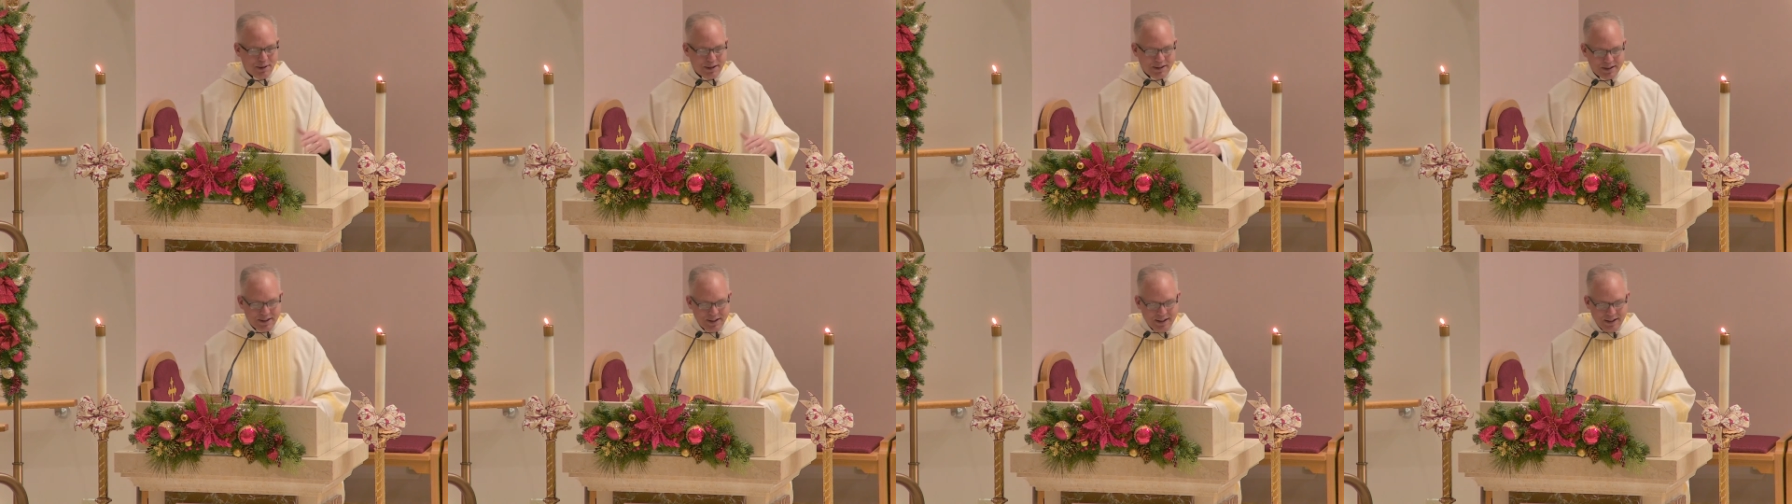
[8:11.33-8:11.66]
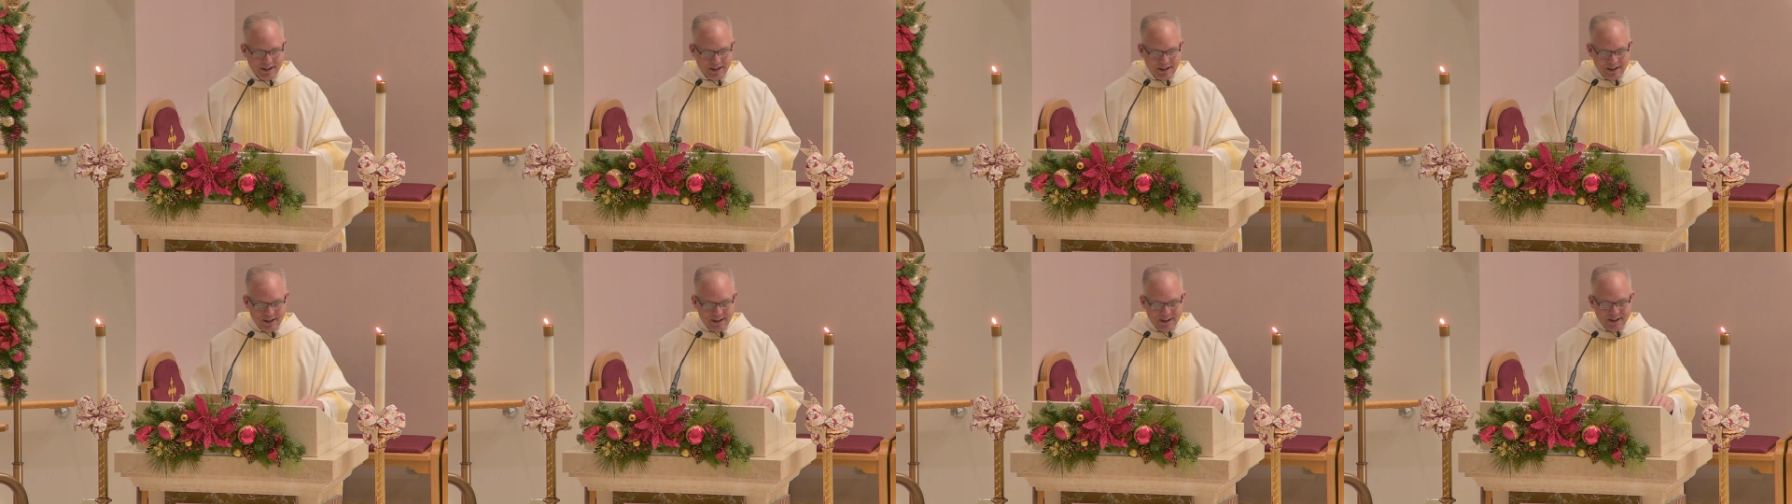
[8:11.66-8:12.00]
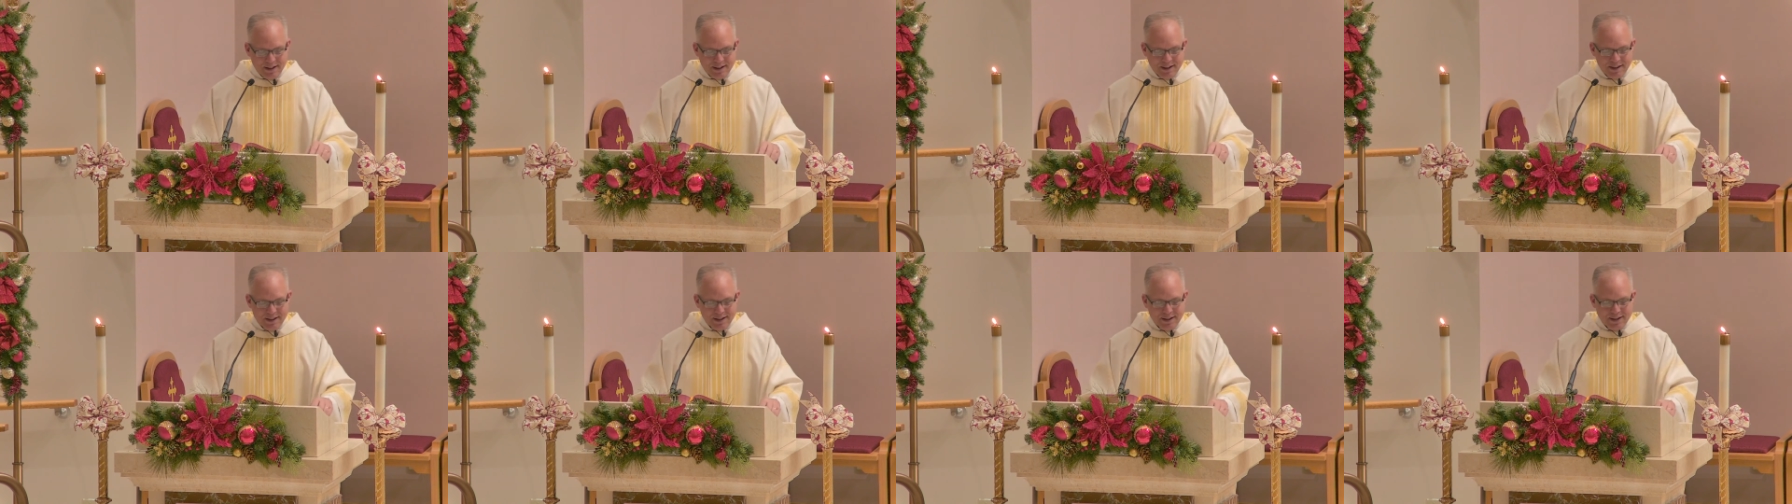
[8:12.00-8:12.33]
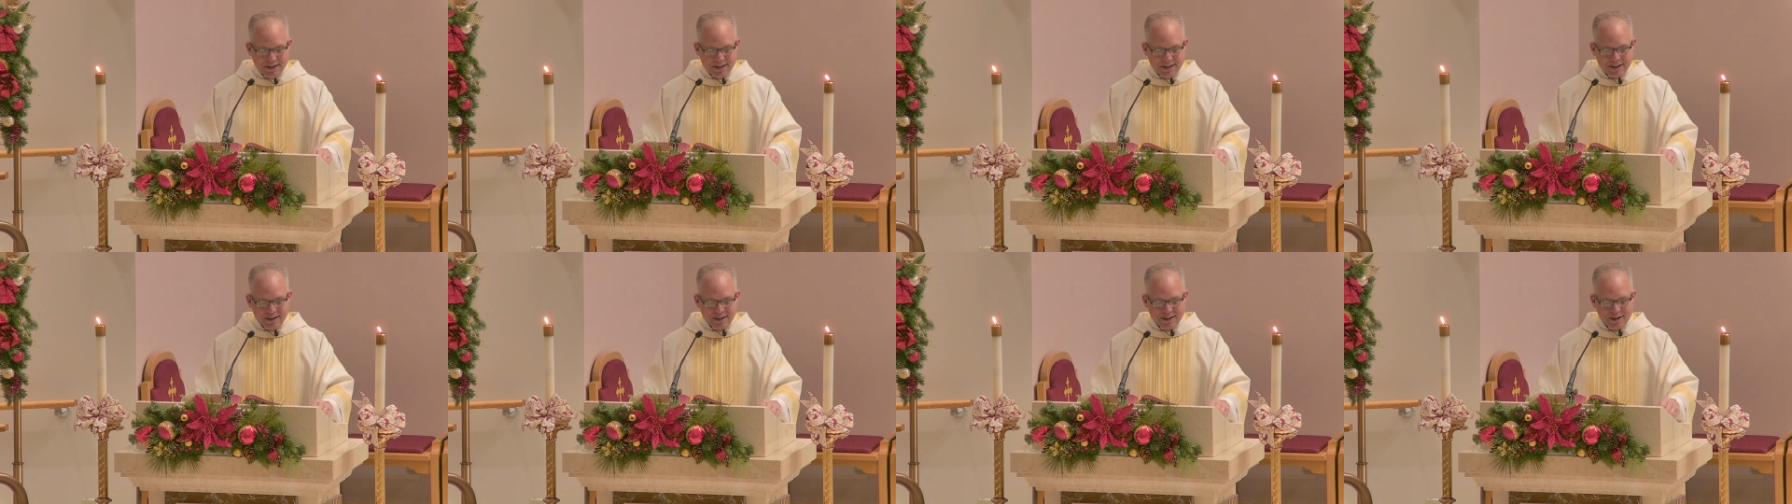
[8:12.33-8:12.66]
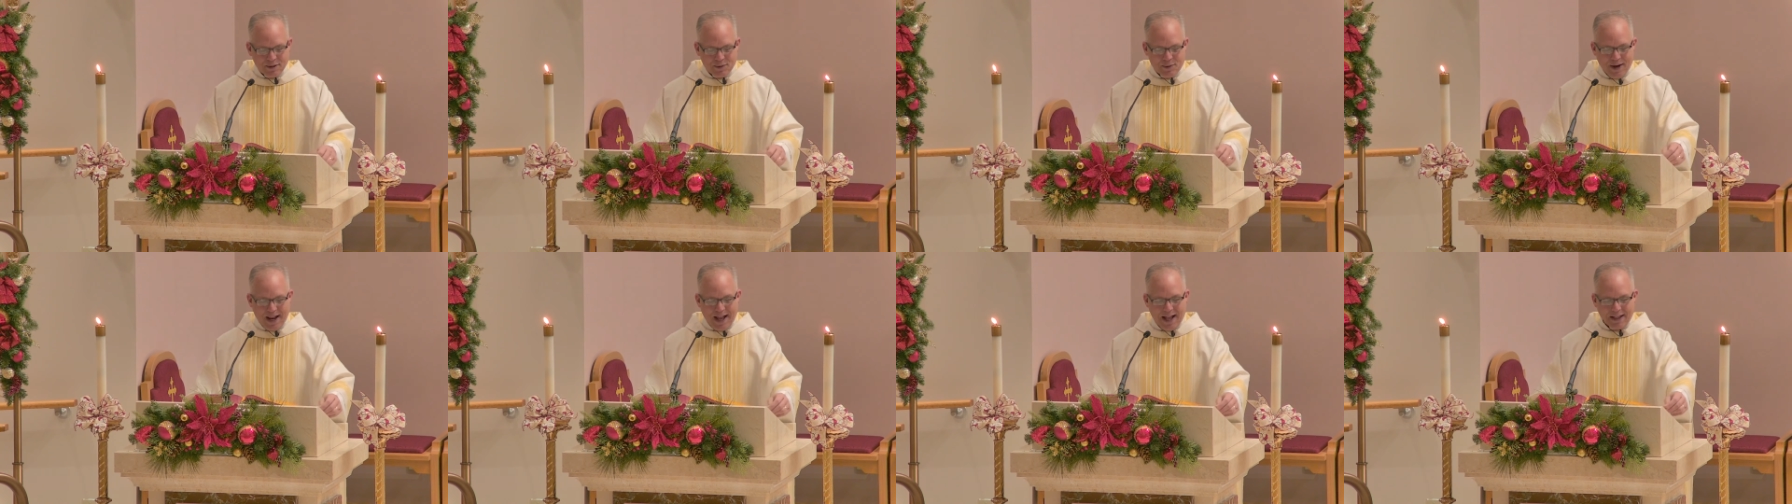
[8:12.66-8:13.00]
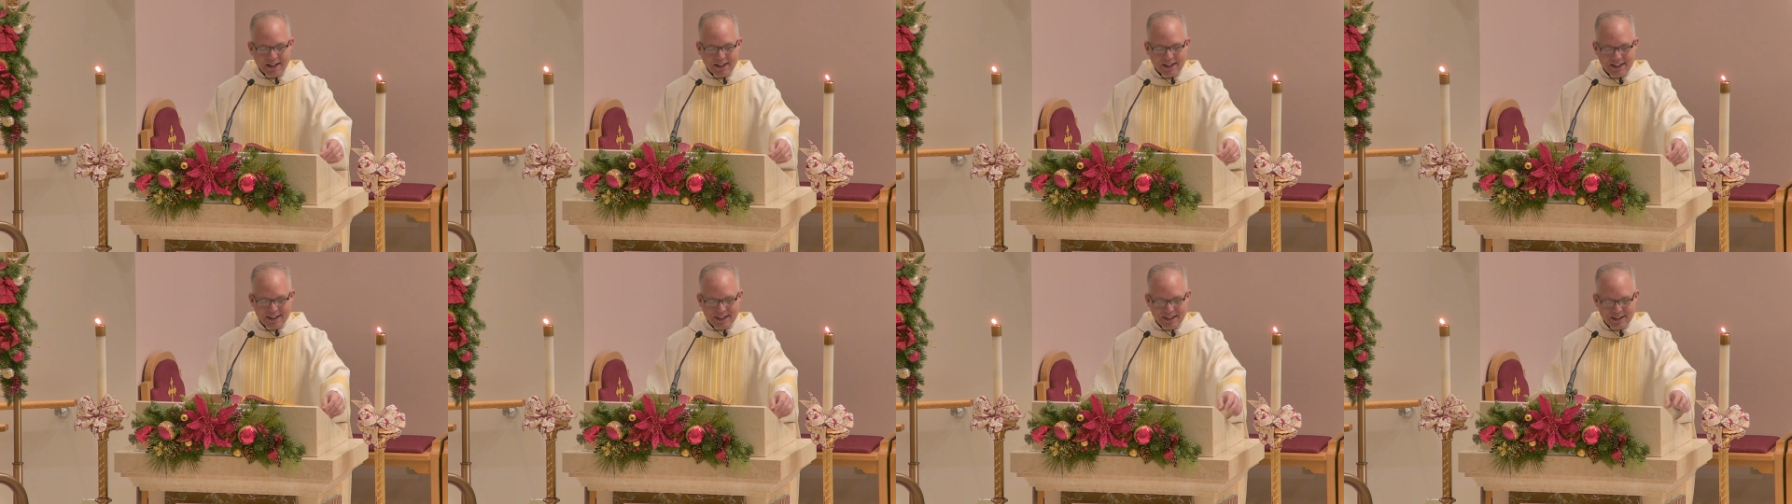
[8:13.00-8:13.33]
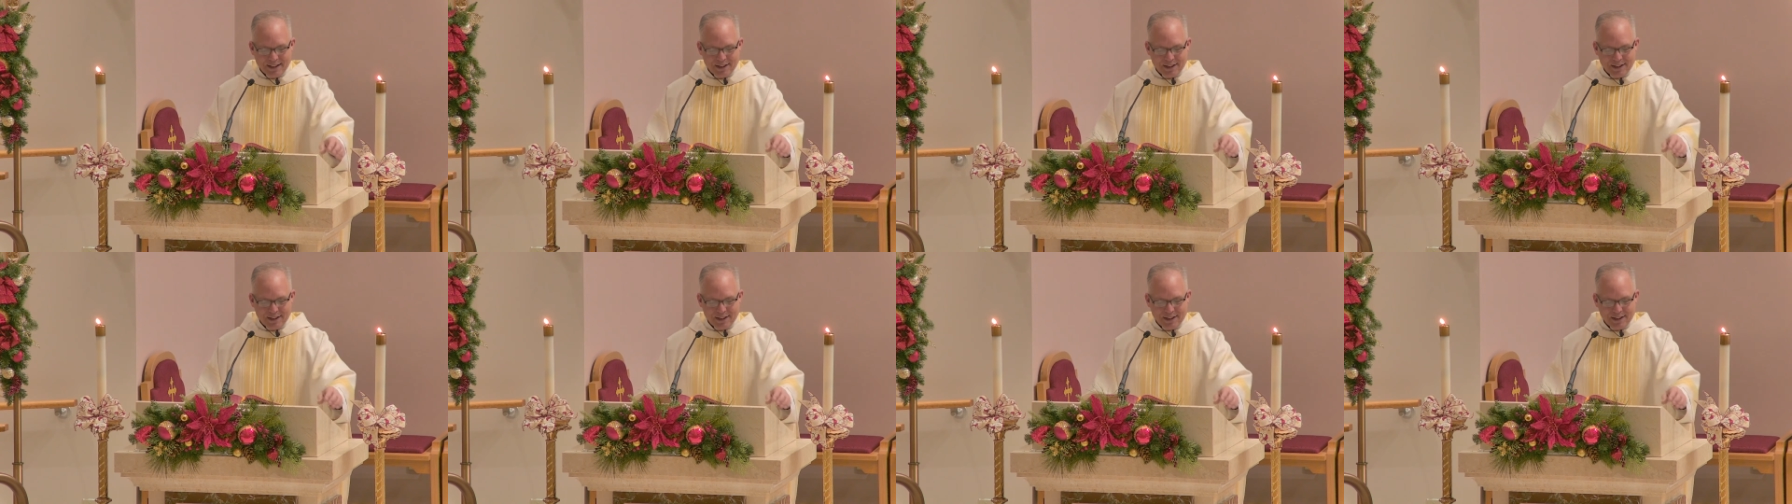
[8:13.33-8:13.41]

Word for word: But the reality